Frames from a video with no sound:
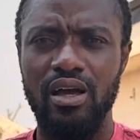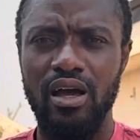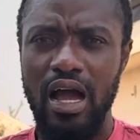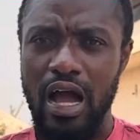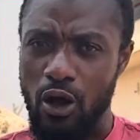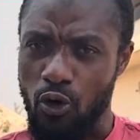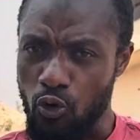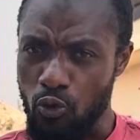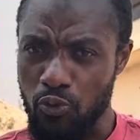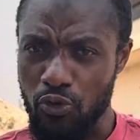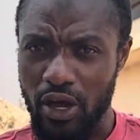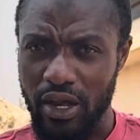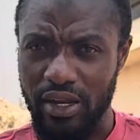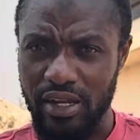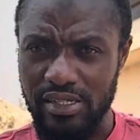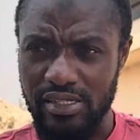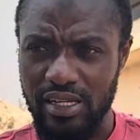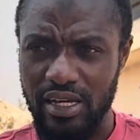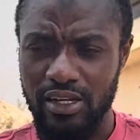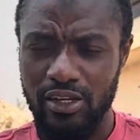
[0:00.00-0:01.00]
I hope you
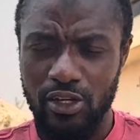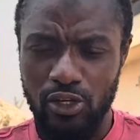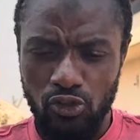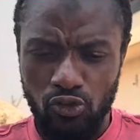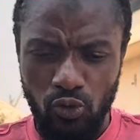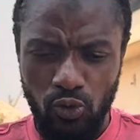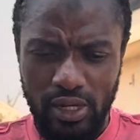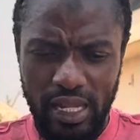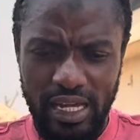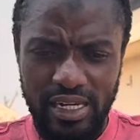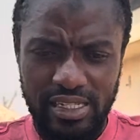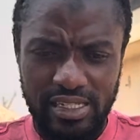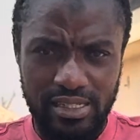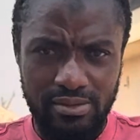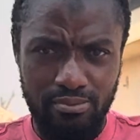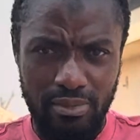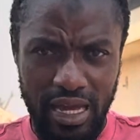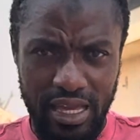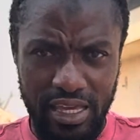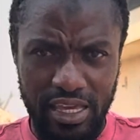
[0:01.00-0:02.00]
understand. So that
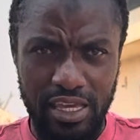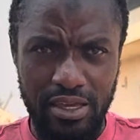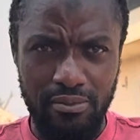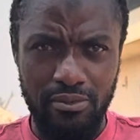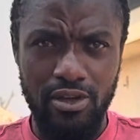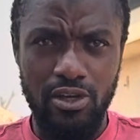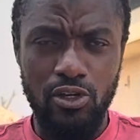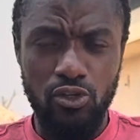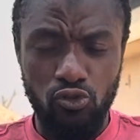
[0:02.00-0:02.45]
is my aim.